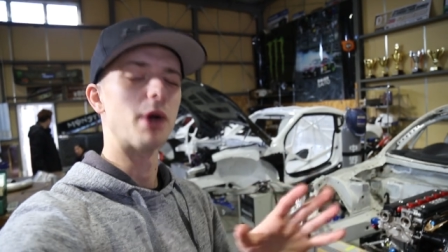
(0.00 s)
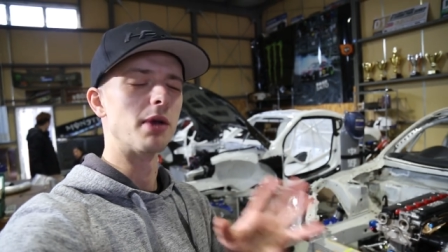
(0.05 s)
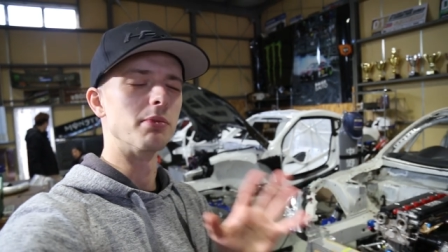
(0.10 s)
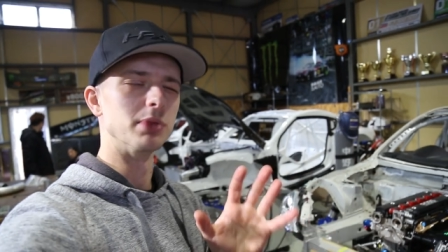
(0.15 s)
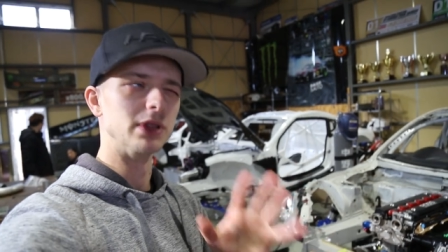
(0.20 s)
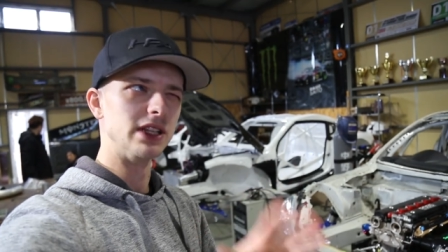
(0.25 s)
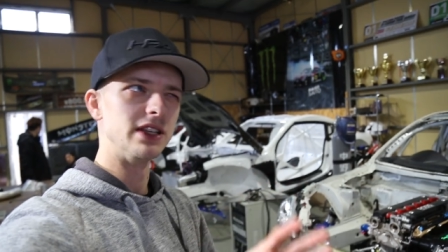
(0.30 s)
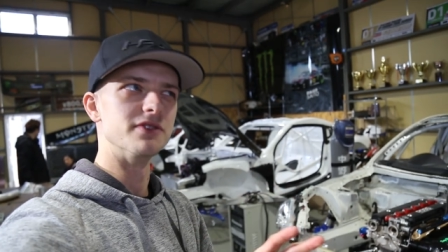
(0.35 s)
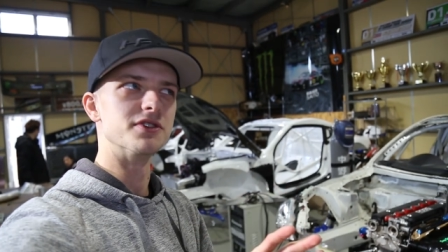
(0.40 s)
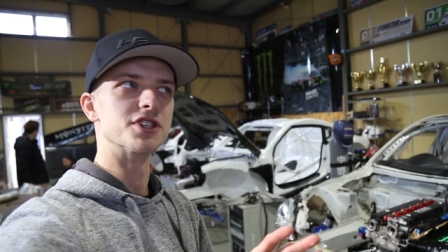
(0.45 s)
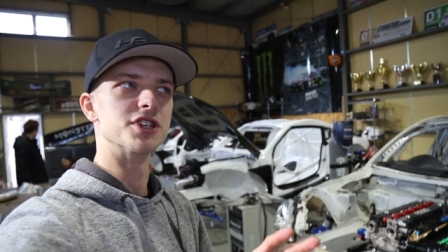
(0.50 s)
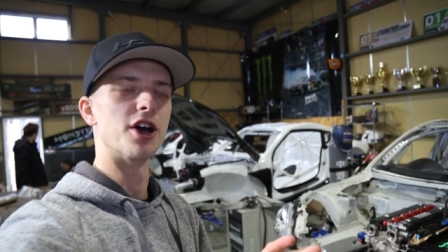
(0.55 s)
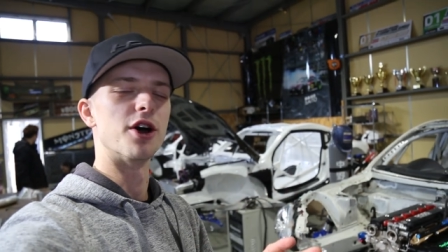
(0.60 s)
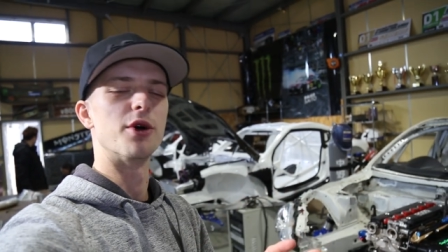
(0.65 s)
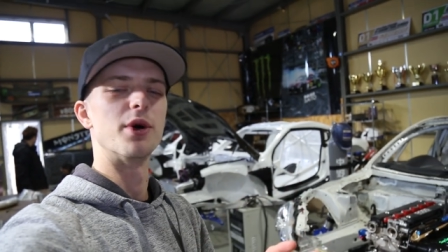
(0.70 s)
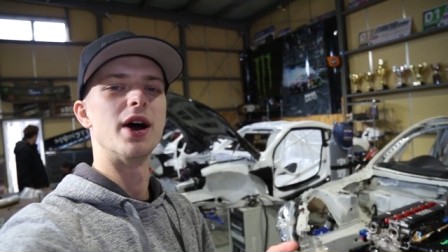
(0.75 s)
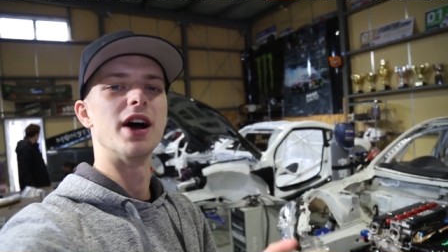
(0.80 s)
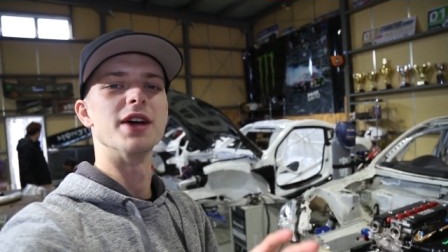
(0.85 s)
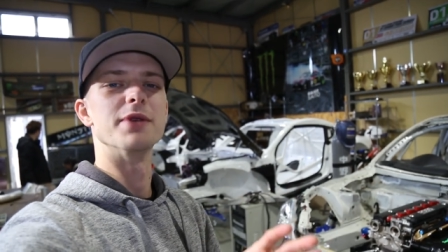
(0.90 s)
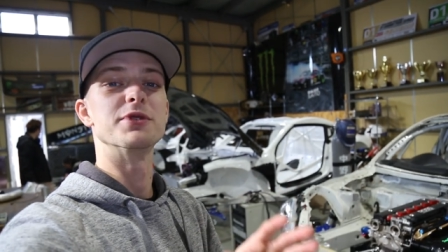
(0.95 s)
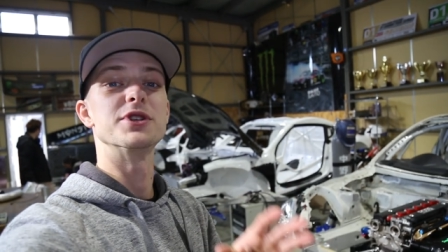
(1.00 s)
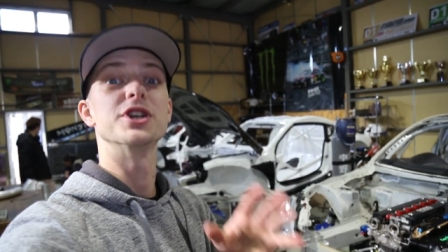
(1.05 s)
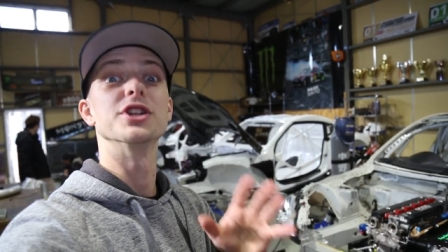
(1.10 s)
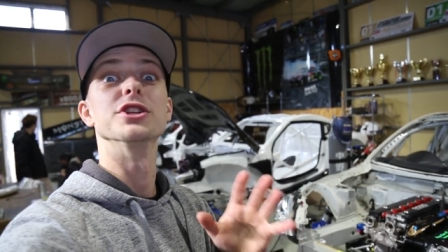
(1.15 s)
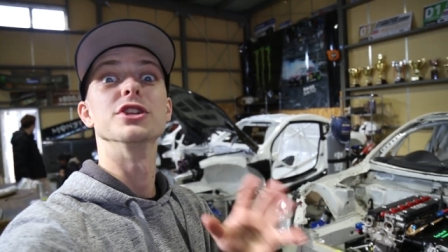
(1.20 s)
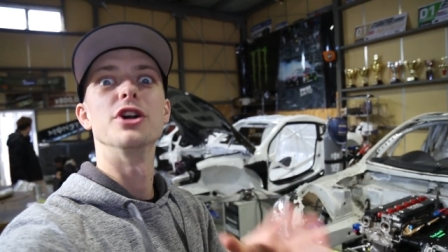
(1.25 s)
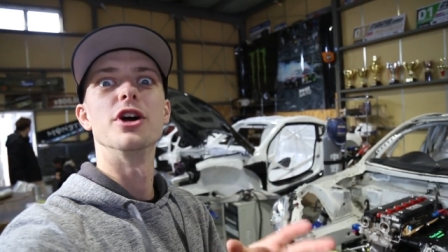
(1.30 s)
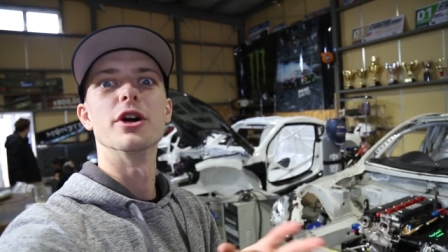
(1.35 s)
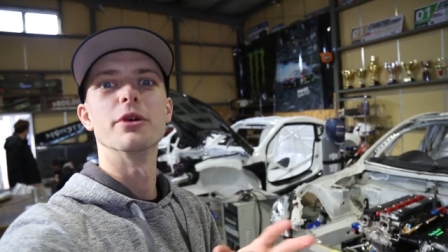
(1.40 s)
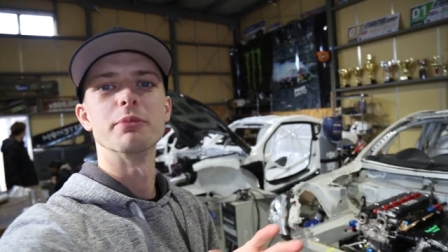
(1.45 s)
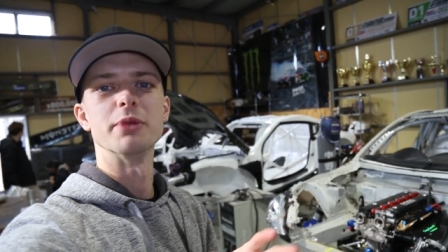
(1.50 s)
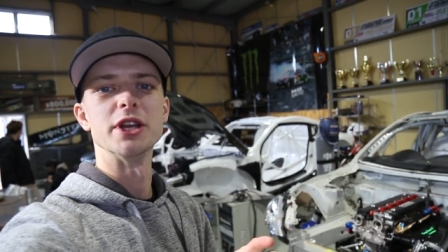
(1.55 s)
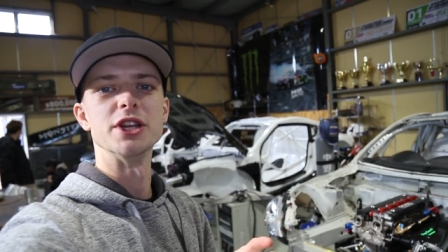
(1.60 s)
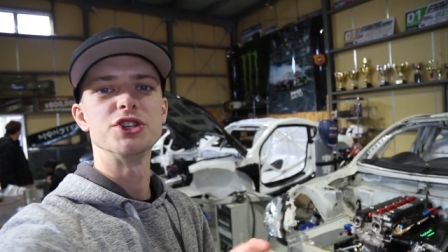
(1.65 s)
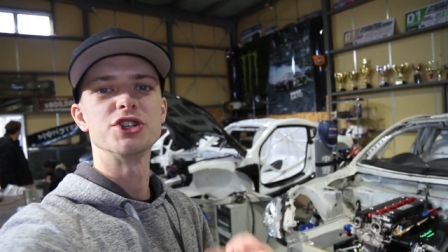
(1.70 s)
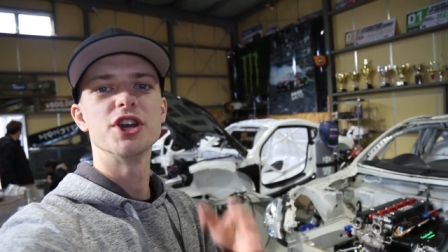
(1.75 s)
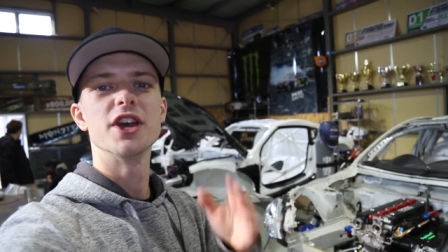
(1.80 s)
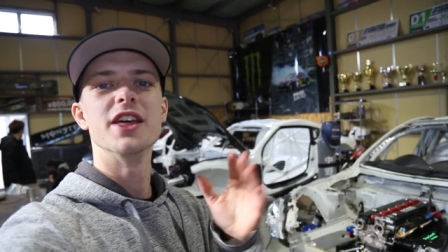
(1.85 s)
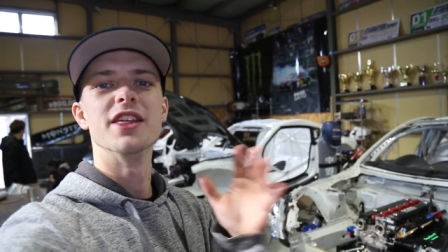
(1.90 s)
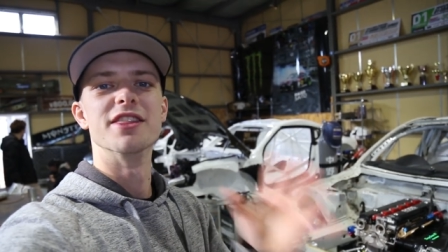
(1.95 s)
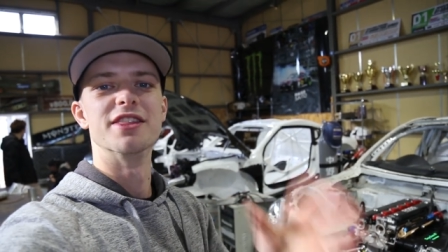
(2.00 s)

I believe so, uh, to Long Beach